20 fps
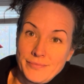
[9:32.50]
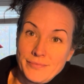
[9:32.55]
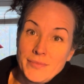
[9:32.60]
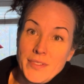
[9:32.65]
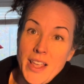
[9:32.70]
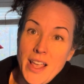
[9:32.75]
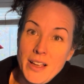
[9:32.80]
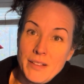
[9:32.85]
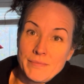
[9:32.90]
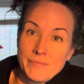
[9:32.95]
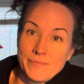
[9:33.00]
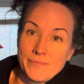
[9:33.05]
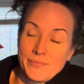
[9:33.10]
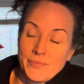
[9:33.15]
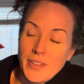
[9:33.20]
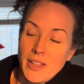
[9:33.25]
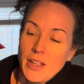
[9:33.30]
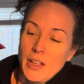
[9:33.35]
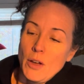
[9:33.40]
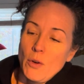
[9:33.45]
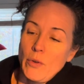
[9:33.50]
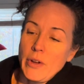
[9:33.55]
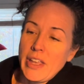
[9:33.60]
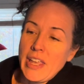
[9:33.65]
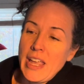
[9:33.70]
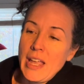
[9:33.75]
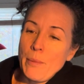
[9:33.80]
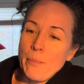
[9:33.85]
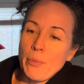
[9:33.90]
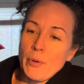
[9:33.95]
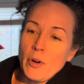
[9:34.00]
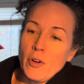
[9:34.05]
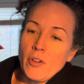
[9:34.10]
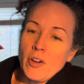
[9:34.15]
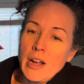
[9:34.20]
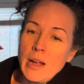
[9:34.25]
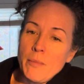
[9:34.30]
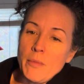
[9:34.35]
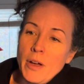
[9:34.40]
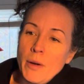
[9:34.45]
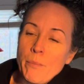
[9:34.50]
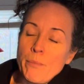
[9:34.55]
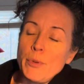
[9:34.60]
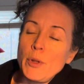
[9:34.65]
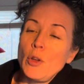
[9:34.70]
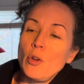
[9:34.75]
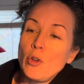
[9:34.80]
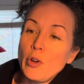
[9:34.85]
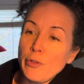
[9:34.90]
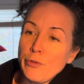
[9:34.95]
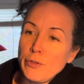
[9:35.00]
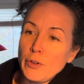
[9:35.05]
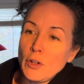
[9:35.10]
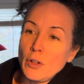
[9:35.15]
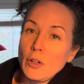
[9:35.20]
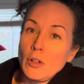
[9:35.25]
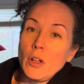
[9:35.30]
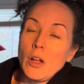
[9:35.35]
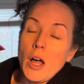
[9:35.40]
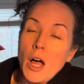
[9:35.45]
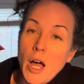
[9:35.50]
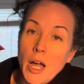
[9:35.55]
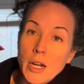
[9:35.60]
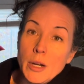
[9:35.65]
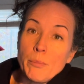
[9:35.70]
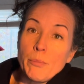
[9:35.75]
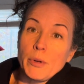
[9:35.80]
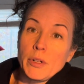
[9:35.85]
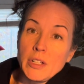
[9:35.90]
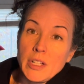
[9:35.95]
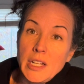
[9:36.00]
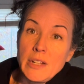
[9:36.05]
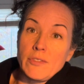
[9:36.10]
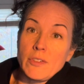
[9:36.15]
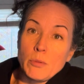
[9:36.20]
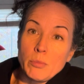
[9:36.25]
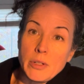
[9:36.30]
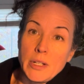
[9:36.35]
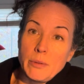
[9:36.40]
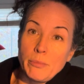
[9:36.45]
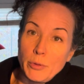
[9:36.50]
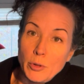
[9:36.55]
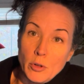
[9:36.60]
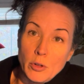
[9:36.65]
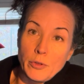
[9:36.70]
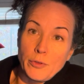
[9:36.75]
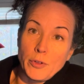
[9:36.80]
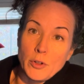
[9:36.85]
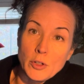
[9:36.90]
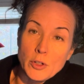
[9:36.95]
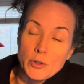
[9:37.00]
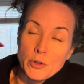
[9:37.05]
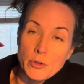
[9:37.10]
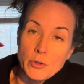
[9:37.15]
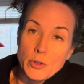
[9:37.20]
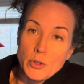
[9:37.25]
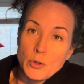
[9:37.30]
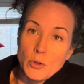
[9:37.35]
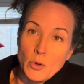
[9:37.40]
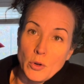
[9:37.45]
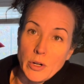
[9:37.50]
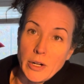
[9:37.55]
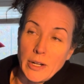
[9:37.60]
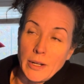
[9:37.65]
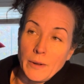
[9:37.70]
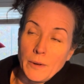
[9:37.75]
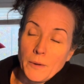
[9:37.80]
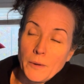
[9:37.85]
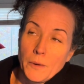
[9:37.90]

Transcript: Yeah. We can't program a beautiful, unbelievably beautiful true story